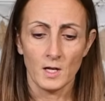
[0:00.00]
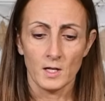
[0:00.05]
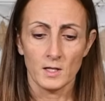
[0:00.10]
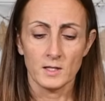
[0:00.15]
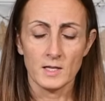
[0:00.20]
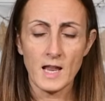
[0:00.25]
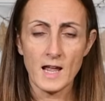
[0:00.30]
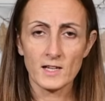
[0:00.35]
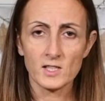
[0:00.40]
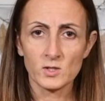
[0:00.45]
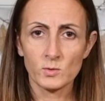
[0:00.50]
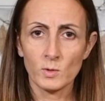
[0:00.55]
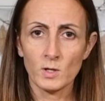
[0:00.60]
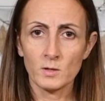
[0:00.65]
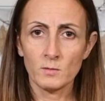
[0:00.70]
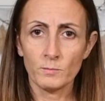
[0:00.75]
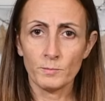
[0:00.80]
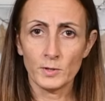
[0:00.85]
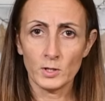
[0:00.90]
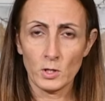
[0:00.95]
Next
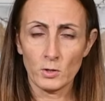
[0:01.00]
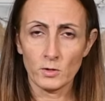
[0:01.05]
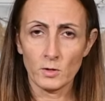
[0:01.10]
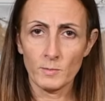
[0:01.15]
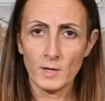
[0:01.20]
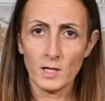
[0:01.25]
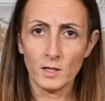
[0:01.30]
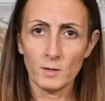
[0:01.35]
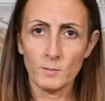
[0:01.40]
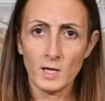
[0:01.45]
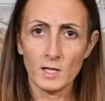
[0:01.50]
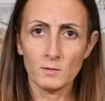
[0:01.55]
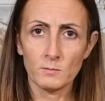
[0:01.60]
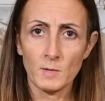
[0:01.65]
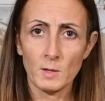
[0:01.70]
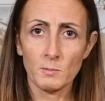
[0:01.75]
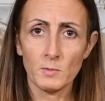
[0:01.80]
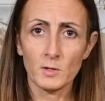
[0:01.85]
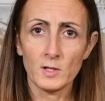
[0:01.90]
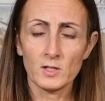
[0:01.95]
one, below your belly button.
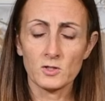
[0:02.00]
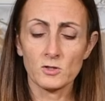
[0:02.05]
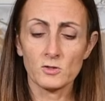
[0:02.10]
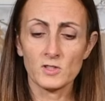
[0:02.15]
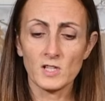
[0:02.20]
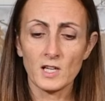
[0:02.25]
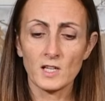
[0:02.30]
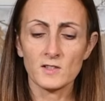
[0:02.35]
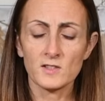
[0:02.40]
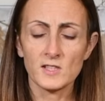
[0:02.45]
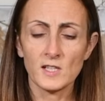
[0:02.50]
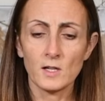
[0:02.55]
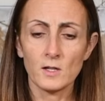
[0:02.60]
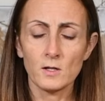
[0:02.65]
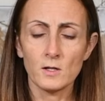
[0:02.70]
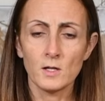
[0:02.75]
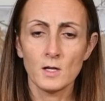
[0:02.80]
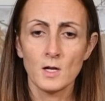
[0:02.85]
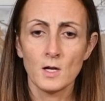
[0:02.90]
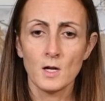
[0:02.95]
Remember, that's your second
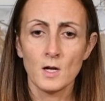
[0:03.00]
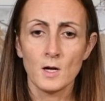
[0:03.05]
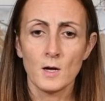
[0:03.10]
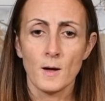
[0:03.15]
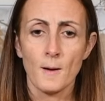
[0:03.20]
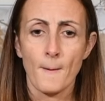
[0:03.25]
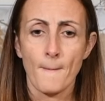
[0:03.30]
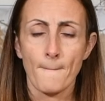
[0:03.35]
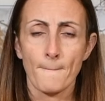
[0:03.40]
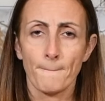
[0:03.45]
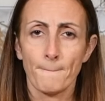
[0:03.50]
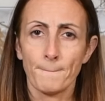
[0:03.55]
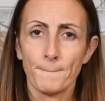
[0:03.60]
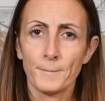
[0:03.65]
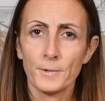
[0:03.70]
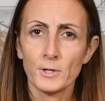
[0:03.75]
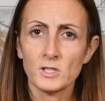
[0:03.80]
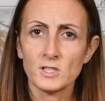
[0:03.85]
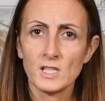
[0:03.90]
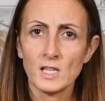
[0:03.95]
center.
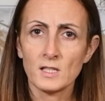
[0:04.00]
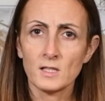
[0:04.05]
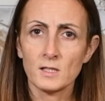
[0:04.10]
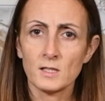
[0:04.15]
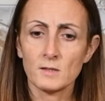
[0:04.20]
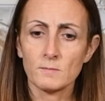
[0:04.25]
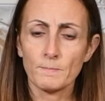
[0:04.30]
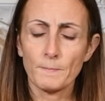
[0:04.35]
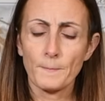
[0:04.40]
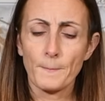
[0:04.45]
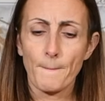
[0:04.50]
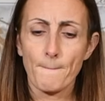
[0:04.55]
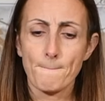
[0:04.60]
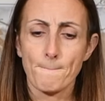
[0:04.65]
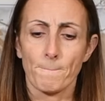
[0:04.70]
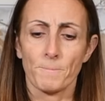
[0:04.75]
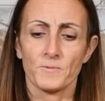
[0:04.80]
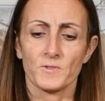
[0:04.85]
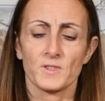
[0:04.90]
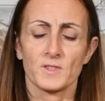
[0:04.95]
Pretend to
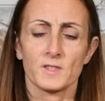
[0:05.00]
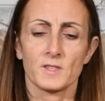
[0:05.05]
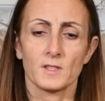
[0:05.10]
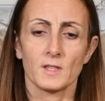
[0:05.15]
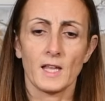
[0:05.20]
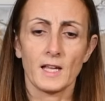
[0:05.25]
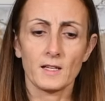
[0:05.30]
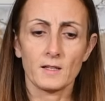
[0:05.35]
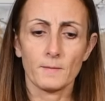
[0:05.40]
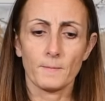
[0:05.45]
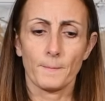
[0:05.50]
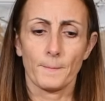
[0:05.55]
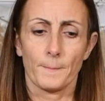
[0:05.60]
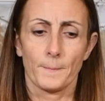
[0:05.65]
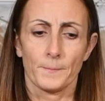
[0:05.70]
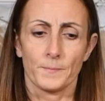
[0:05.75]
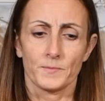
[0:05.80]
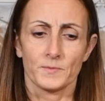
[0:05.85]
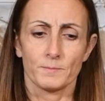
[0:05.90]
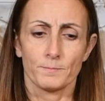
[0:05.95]
like
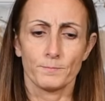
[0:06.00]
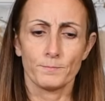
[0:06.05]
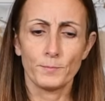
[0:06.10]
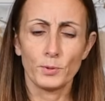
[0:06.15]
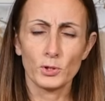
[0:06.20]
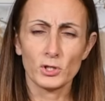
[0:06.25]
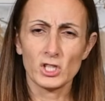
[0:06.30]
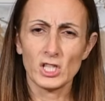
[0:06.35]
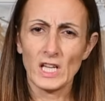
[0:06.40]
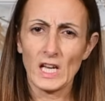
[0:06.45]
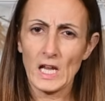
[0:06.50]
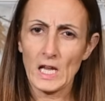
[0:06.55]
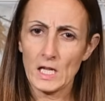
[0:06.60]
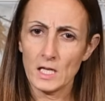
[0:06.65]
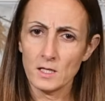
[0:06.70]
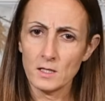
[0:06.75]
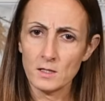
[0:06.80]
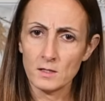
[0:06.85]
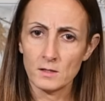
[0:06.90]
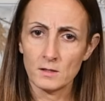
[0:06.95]
push it
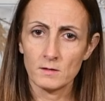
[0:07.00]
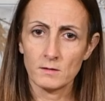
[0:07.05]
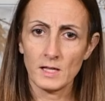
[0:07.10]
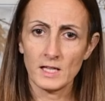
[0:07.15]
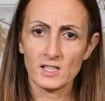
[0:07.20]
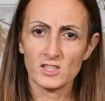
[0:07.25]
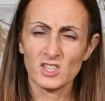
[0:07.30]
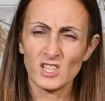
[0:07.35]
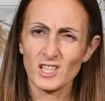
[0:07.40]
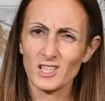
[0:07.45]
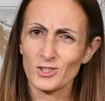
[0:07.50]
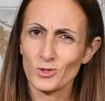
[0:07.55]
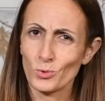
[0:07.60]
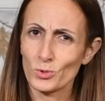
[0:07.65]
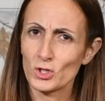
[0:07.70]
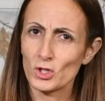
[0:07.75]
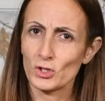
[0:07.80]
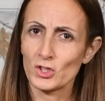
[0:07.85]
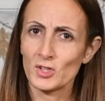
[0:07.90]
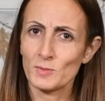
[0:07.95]
in, like suck it
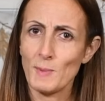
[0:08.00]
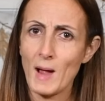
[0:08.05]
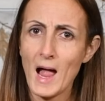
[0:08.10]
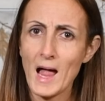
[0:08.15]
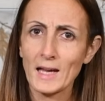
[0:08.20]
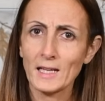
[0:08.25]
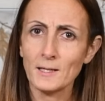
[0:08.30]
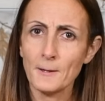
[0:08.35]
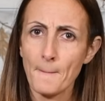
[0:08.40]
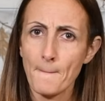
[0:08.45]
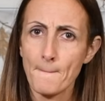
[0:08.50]
towards your spine.